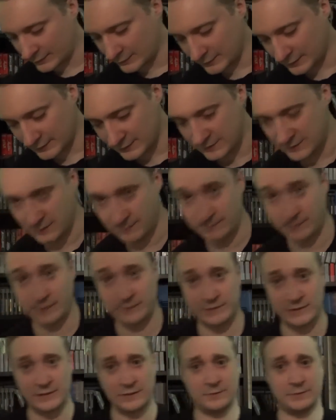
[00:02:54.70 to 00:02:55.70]
Next up,
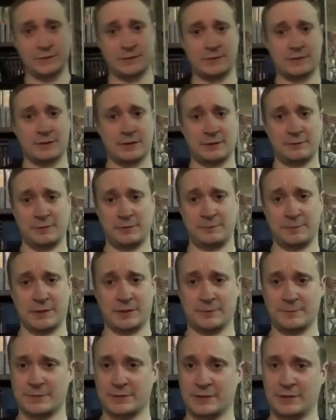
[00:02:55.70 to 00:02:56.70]
obviously when you pick
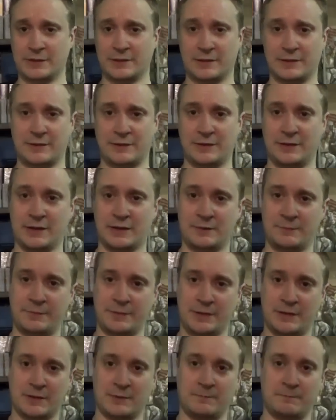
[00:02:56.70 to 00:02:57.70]
up Sonic, you gotta
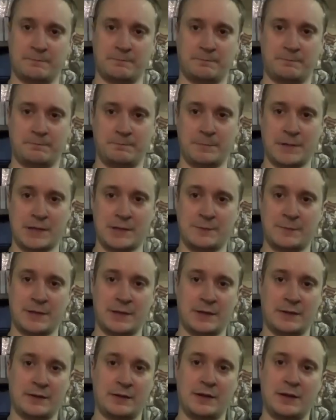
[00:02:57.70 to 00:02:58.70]
pick up Mega
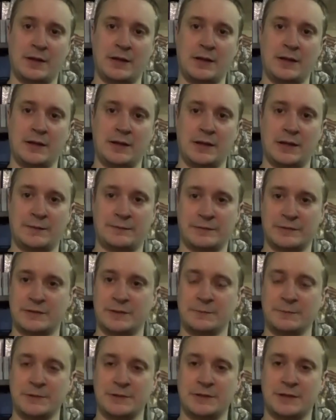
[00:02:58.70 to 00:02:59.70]
Man. And for
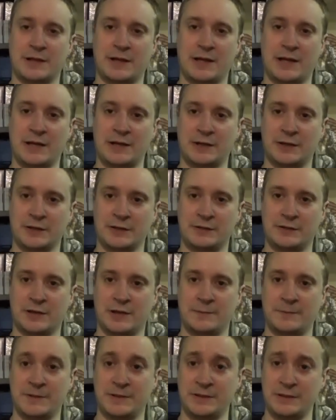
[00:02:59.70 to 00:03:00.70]
some reason I had a hard
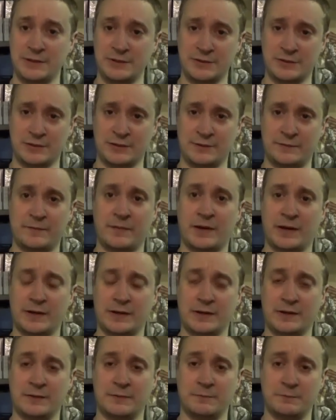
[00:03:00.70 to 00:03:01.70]
time initially
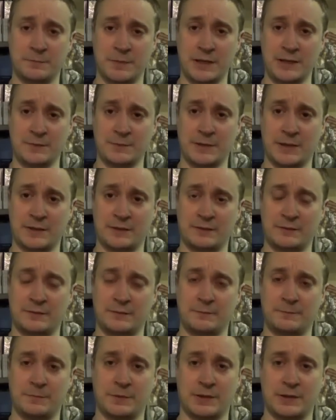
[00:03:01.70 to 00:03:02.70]
finding Mega Man,
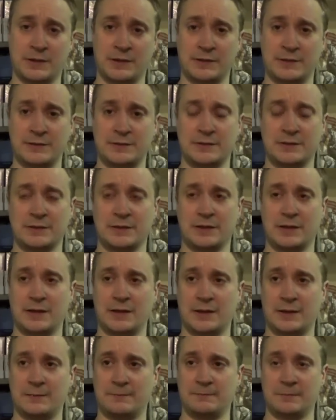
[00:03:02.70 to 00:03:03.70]
but
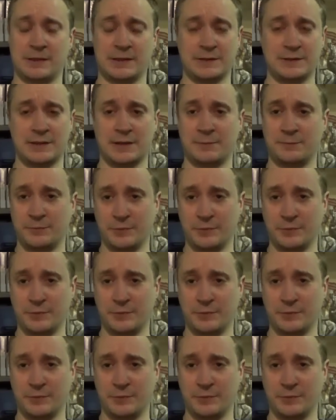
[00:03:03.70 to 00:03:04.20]
like I said, I